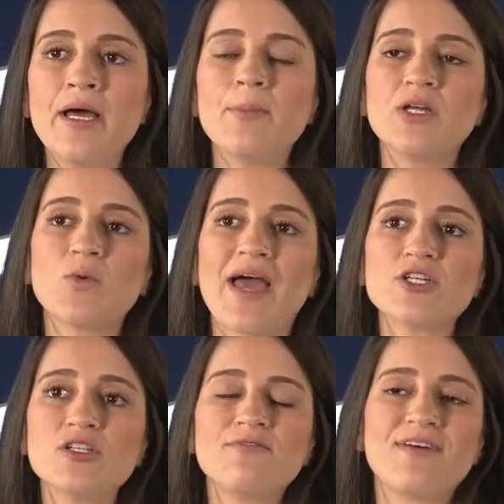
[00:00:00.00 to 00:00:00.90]
But we
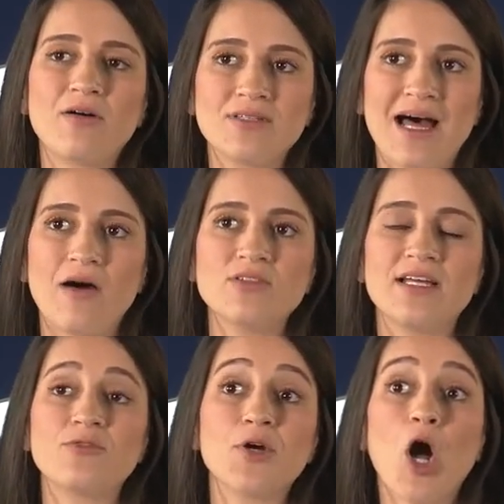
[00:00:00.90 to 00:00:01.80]
actually found out
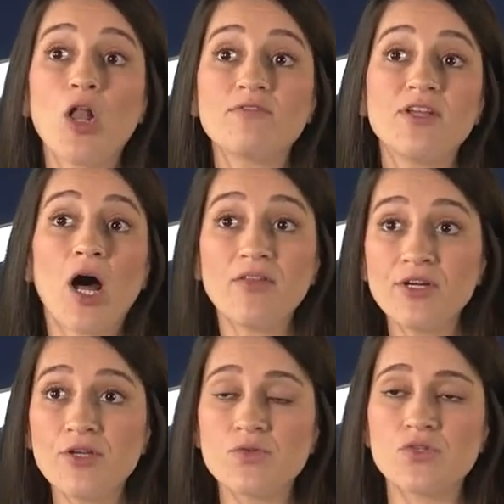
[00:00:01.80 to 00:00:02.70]
that for all of the other
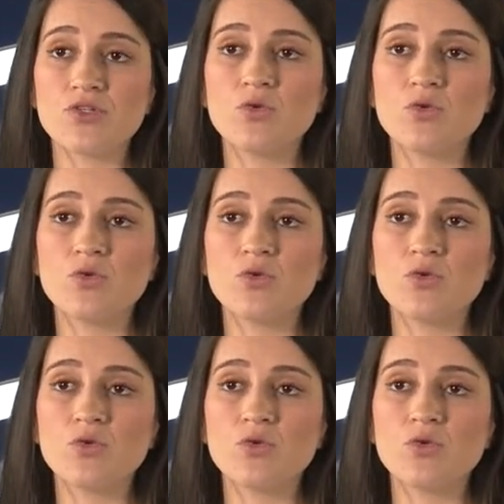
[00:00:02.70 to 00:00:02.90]
users